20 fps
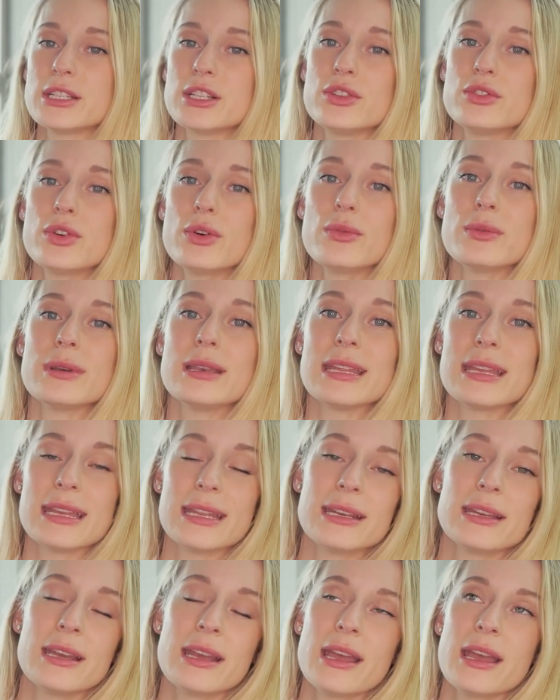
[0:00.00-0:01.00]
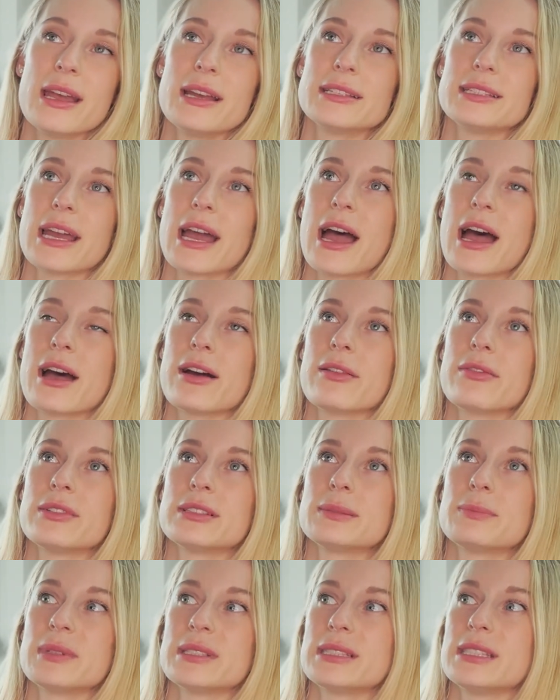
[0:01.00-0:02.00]
you don't need to have
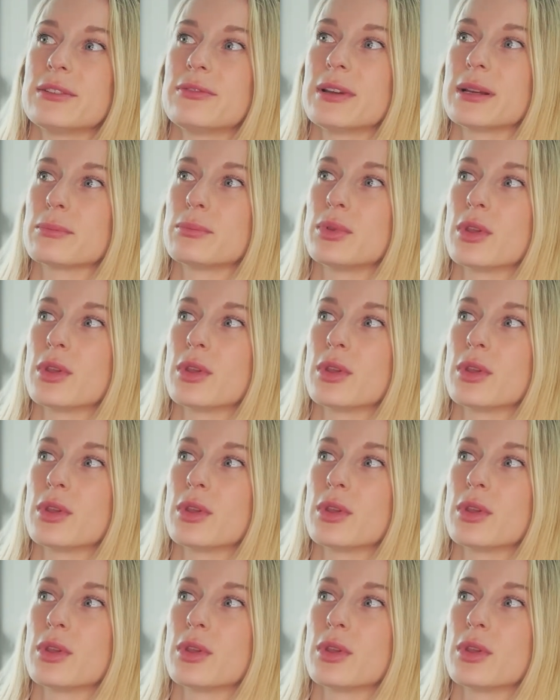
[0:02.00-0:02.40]
specific